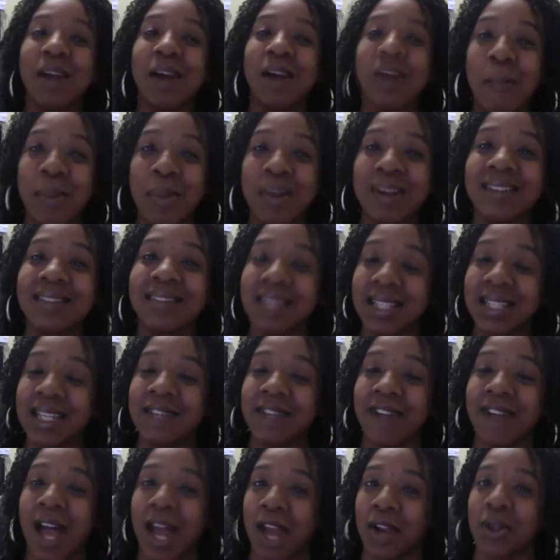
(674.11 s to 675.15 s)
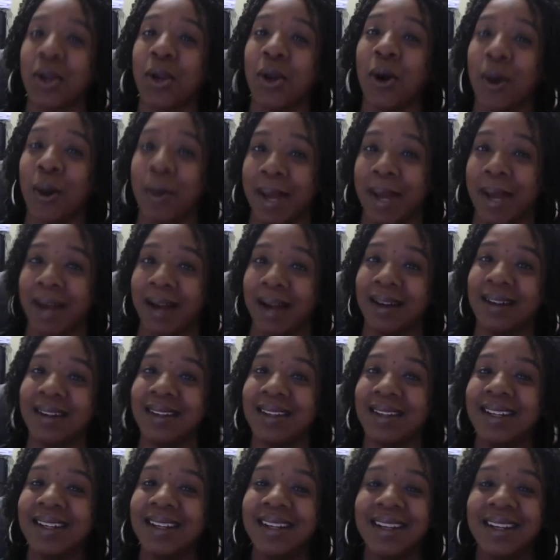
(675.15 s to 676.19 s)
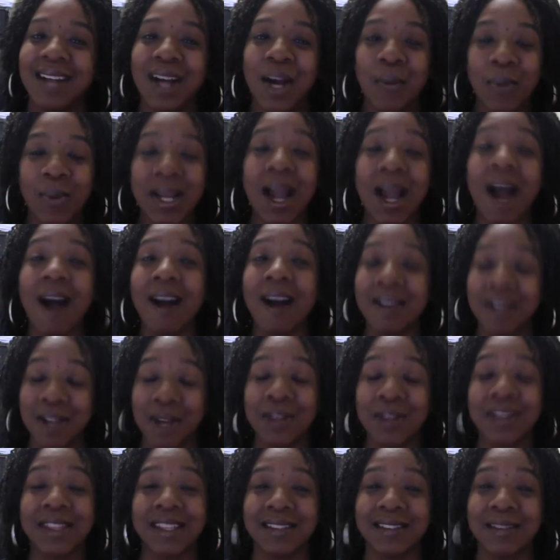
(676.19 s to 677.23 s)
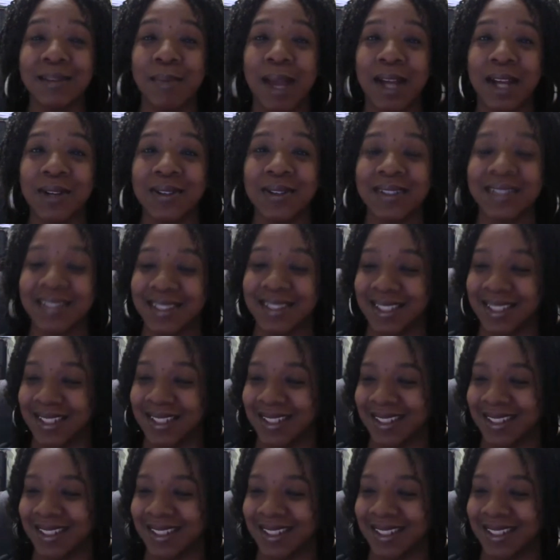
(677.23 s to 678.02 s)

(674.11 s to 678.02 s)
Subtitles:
up her sleeve I don't know about. We all know this about Christina.